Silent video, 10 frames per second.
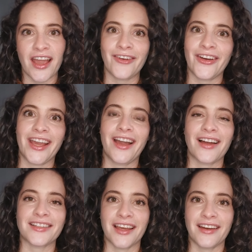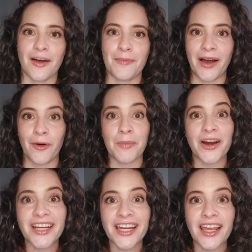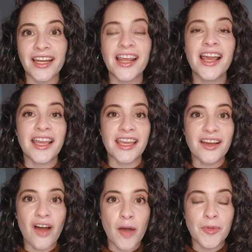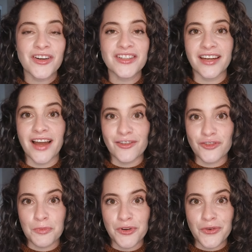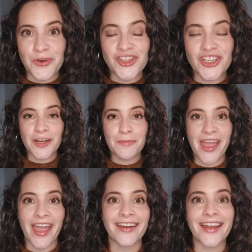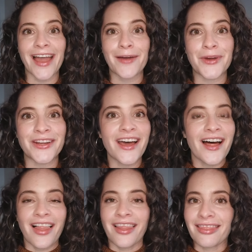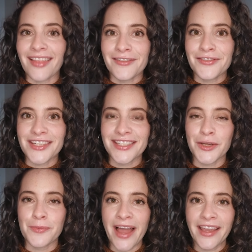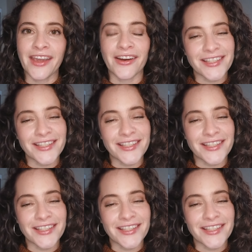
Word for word: I create content about marketing, e commerce, and entrepreneurship, and I would love to see you back here.